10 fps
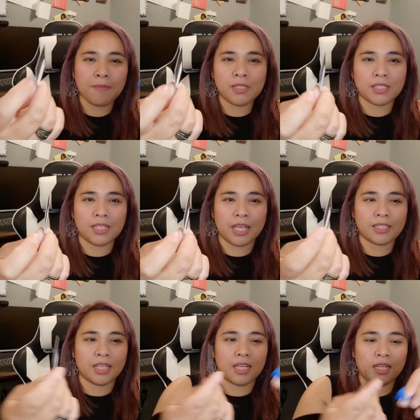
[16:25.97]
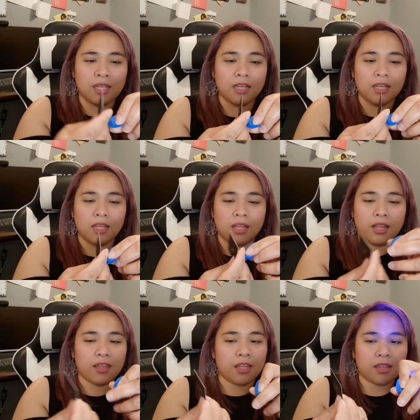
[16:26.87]
I'm just
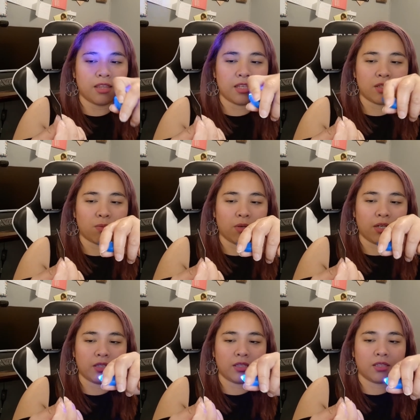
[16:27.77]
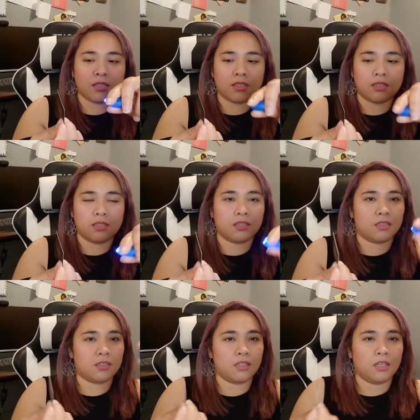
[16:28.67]
guessing that this one is
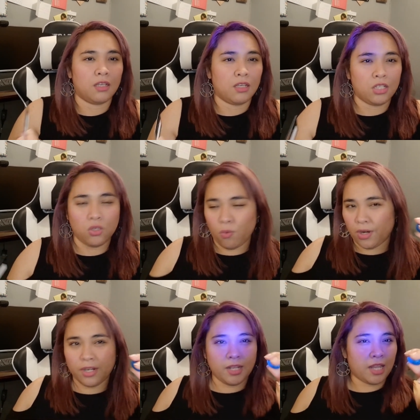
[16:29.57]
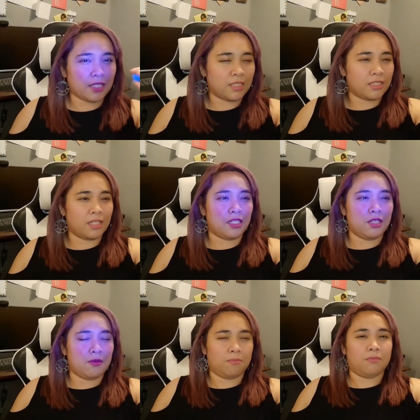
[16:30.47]
you wear the glasses and
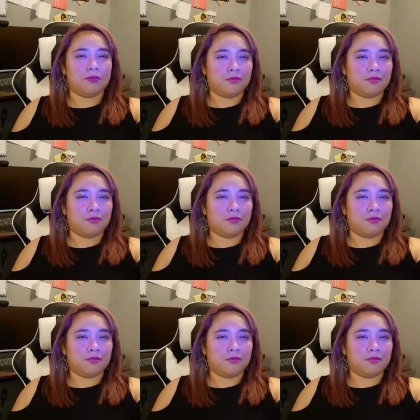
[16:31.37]
you